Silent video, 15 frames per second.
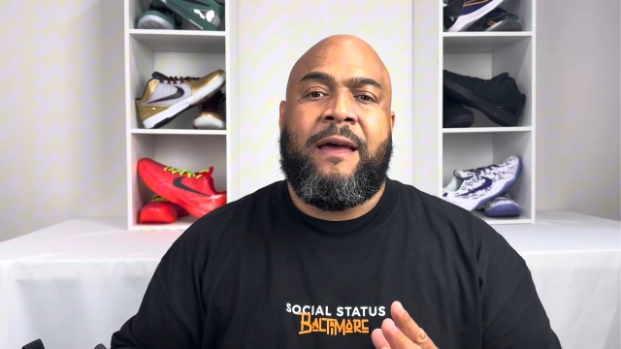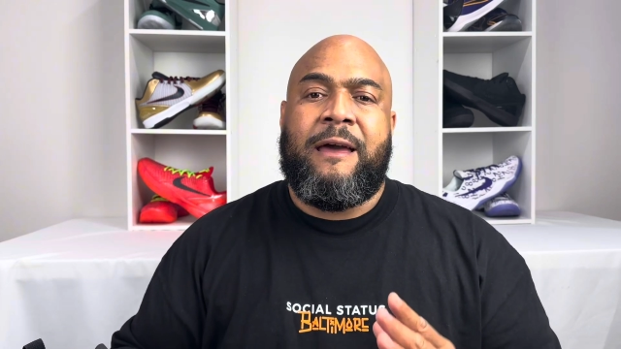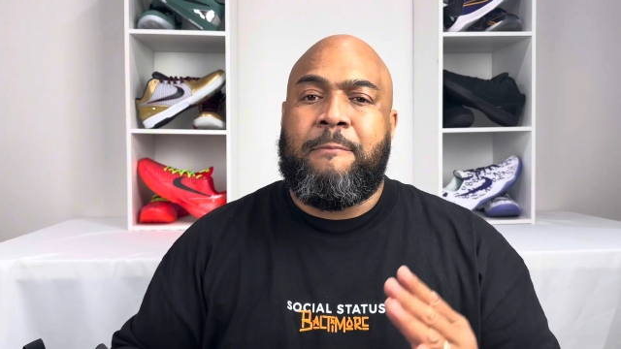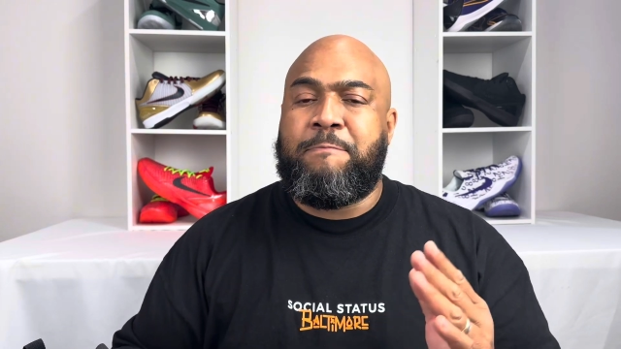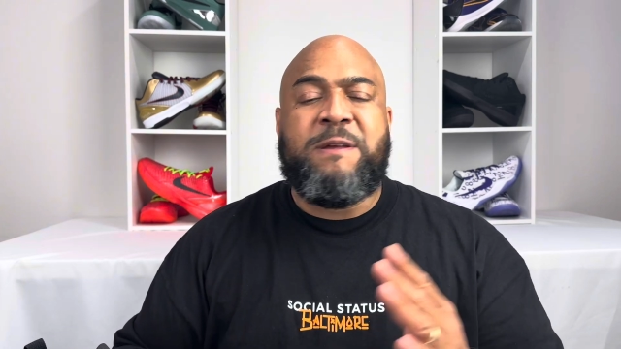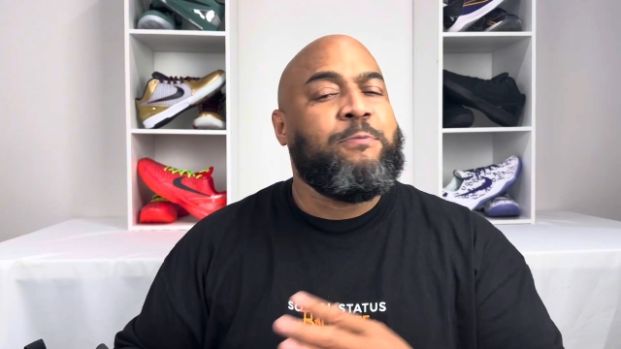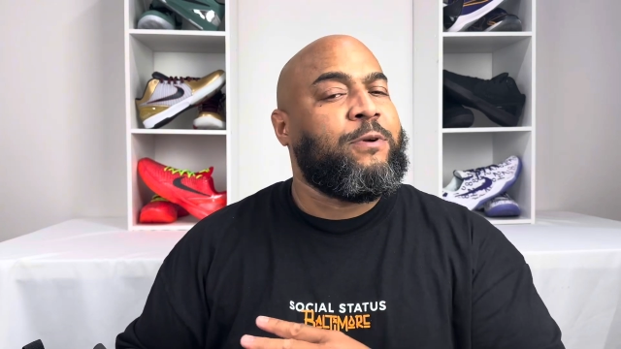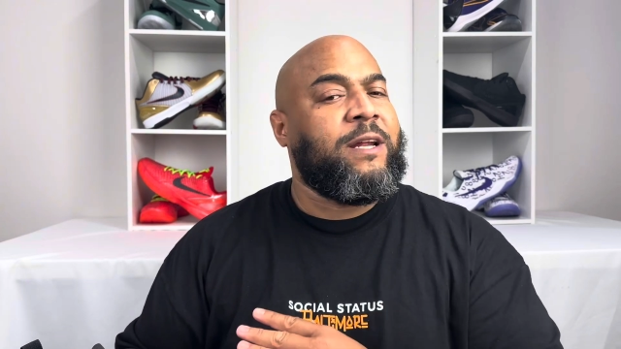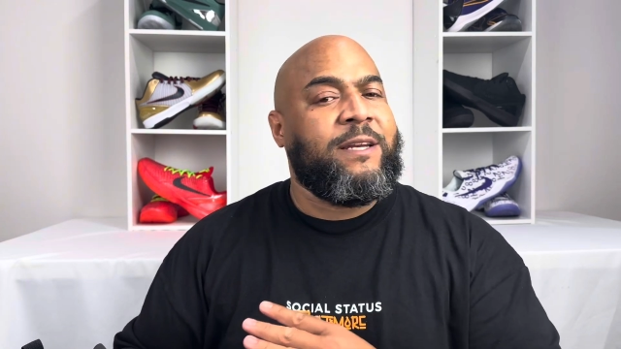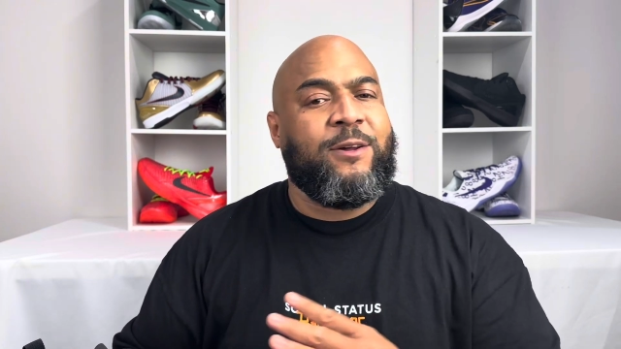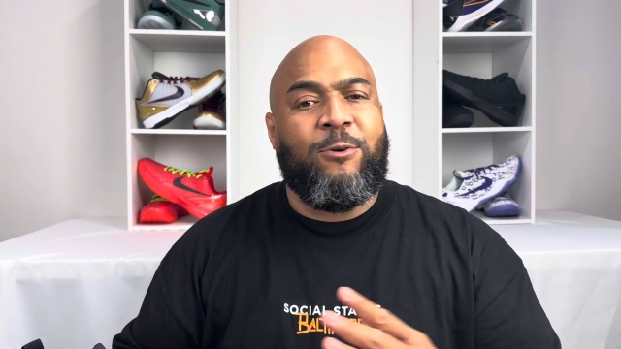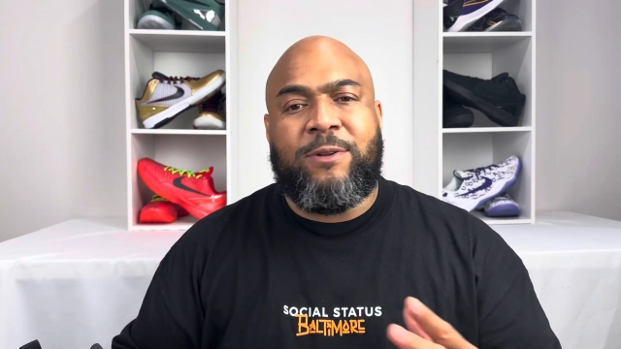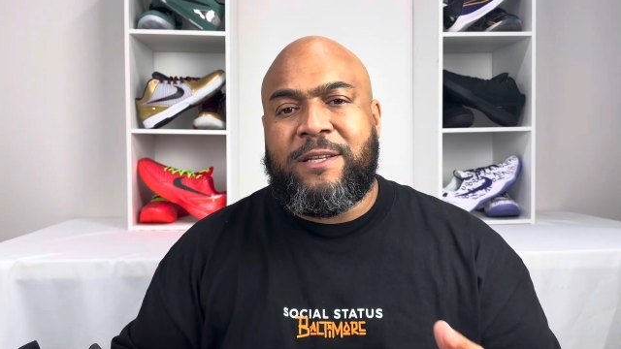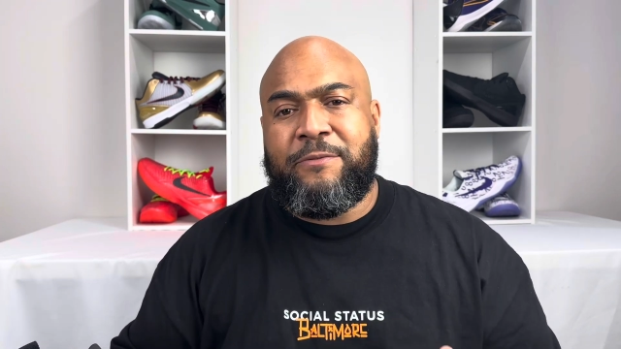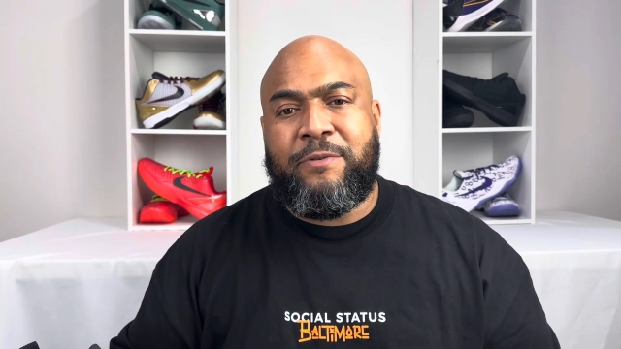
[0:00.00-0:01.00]
And people that
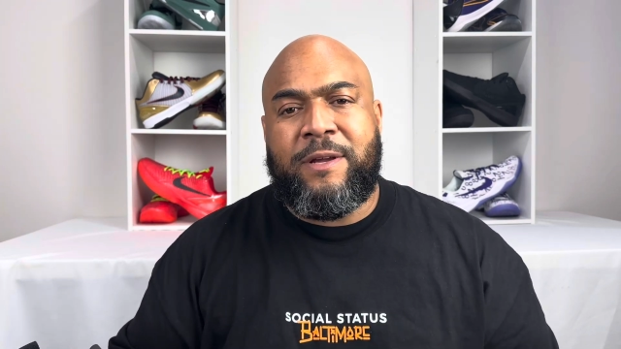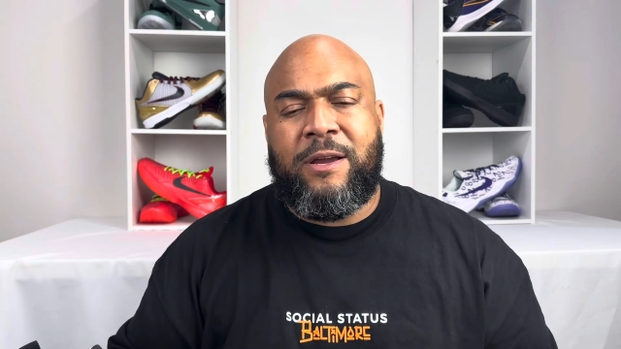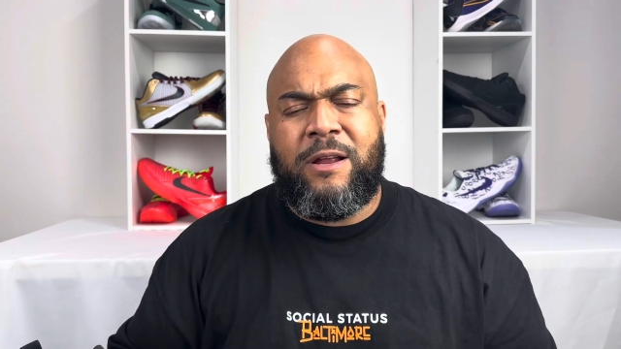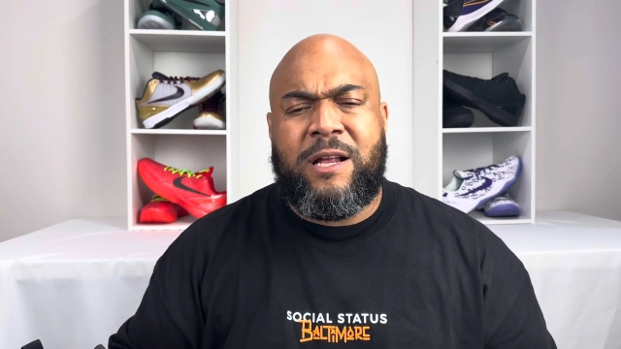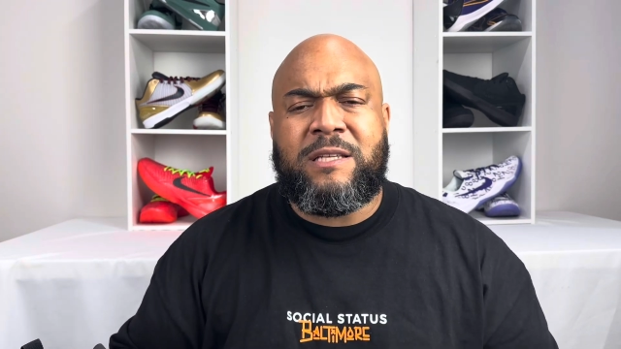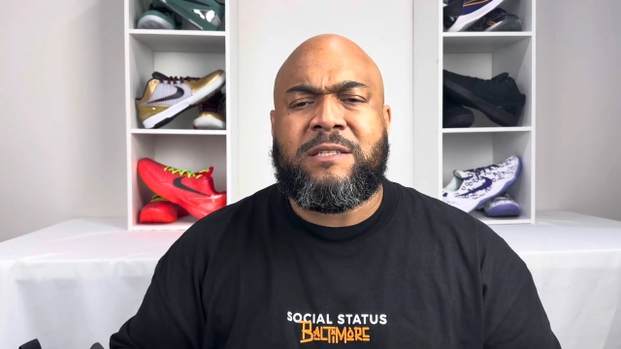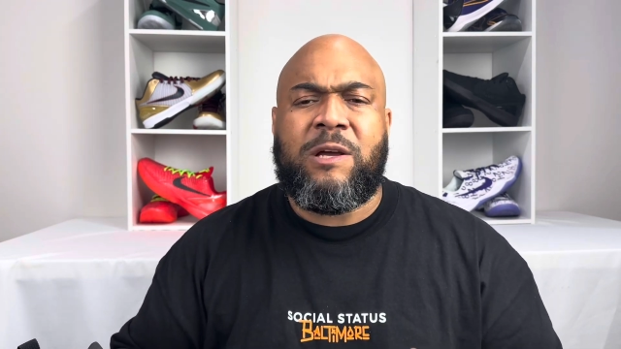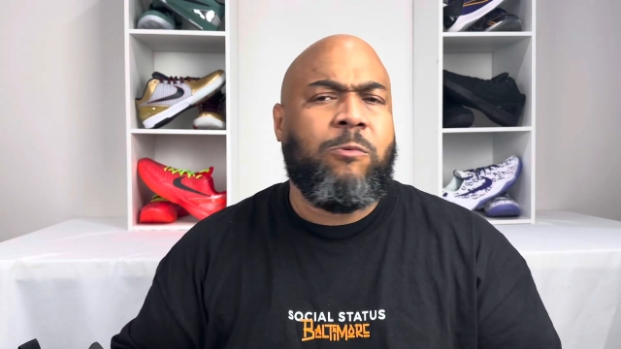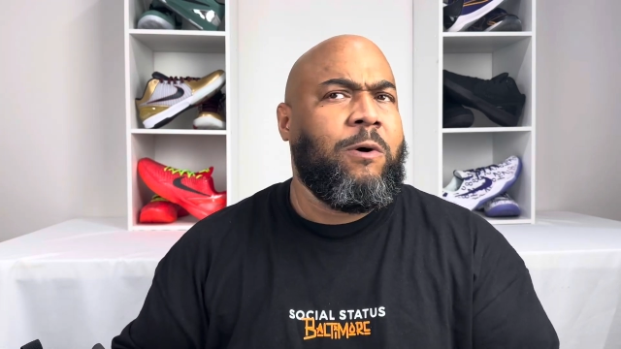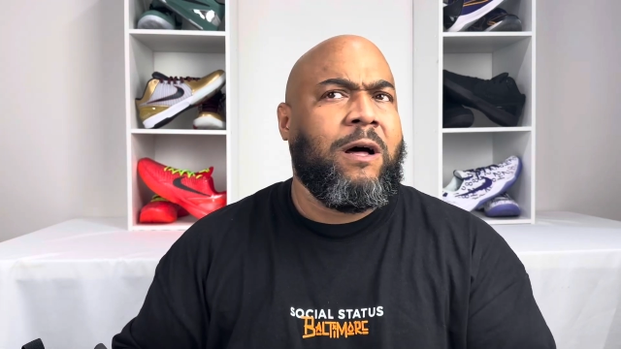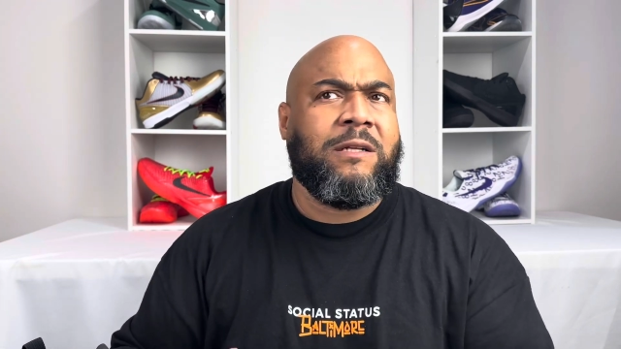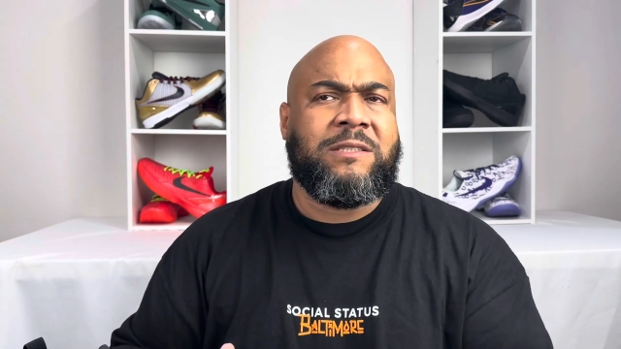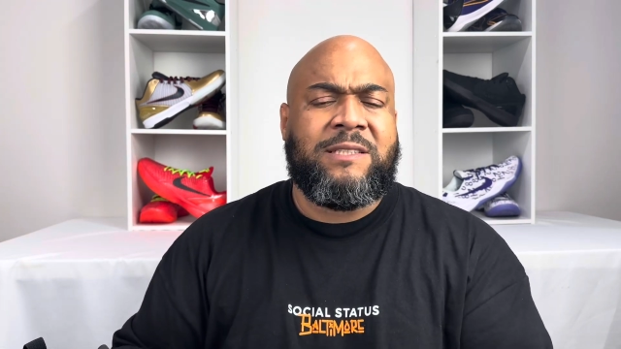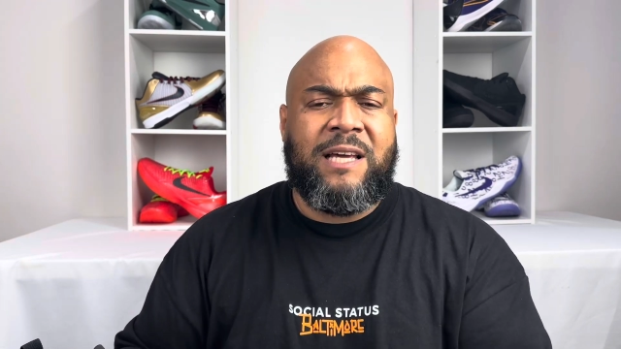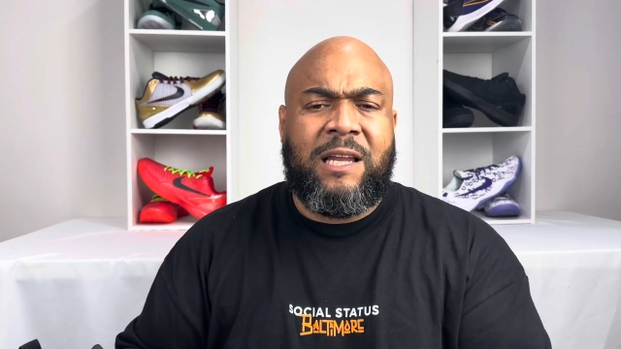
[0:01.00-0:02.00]
don't live here, they say,
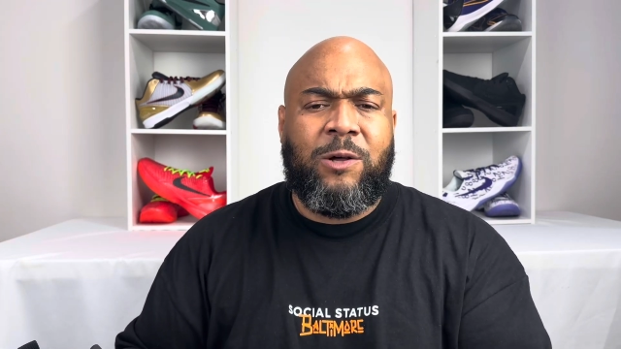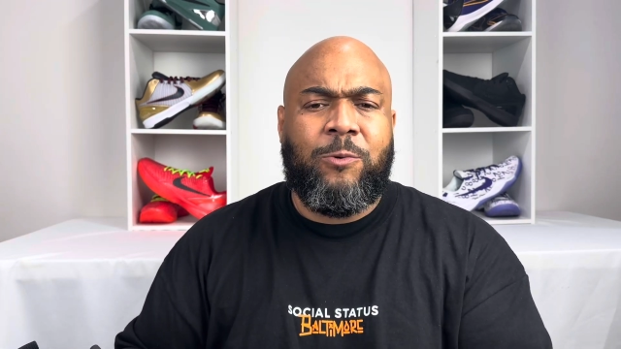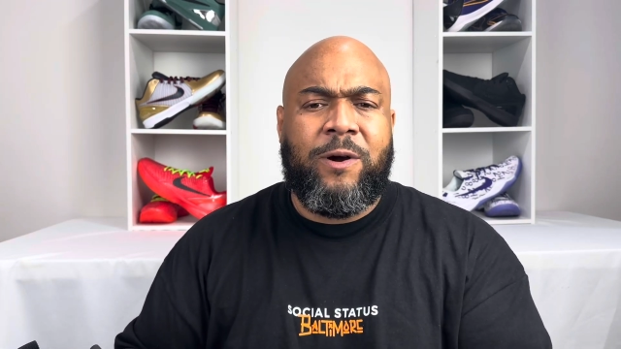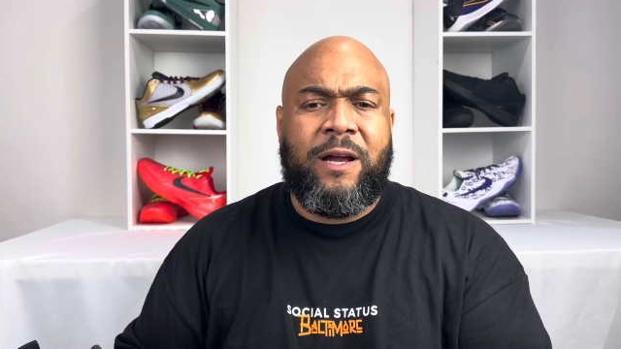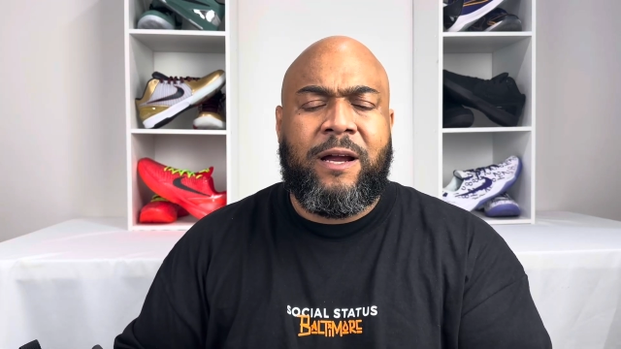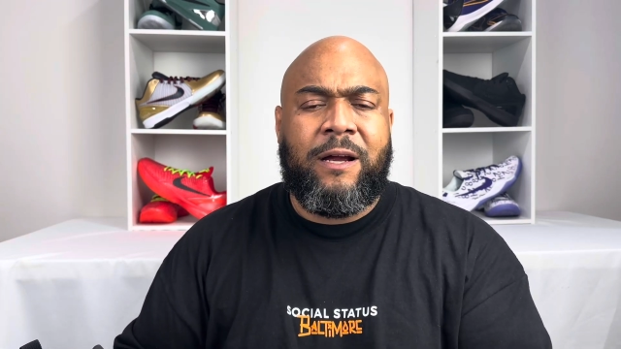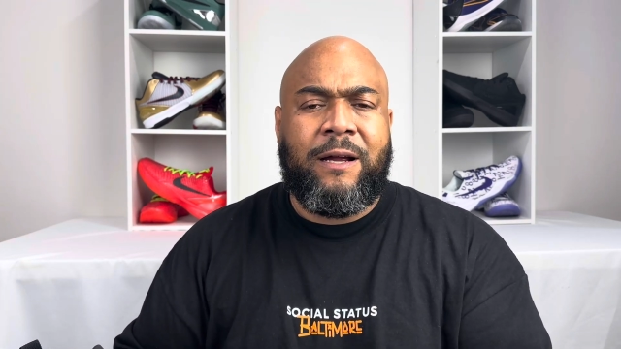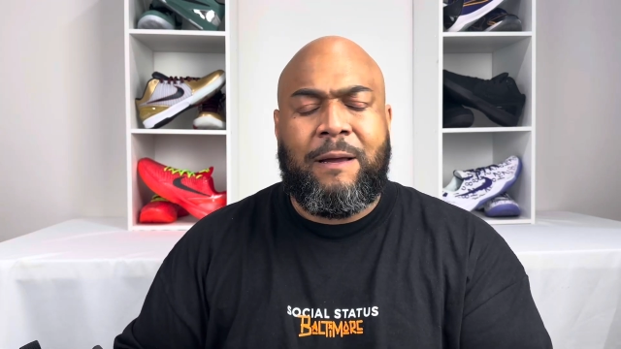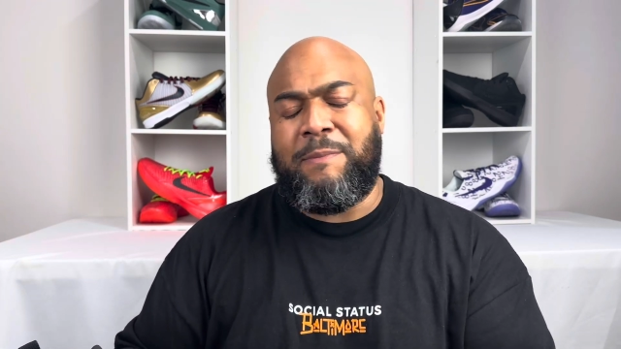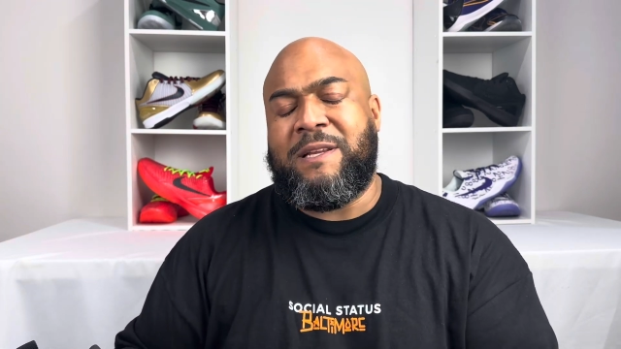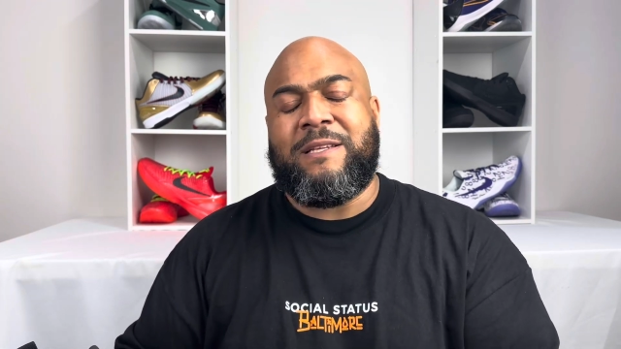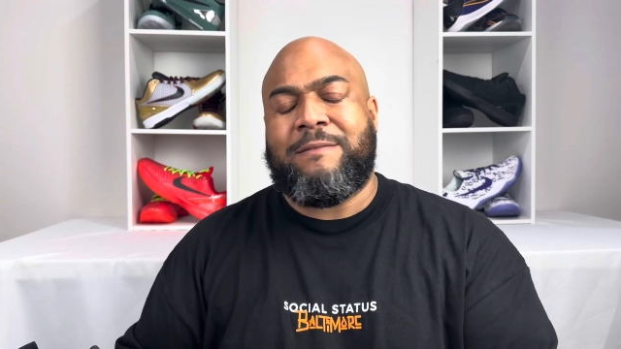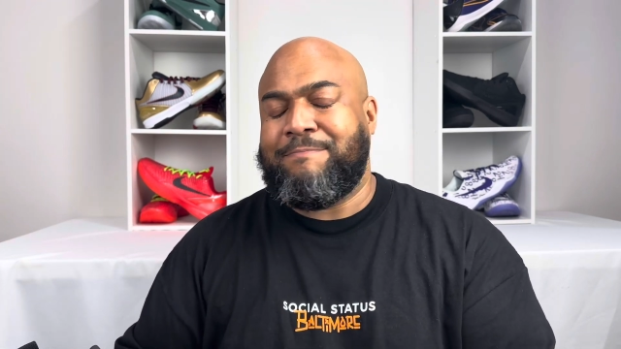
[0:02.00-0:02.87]
well, it's Delaware. I mean,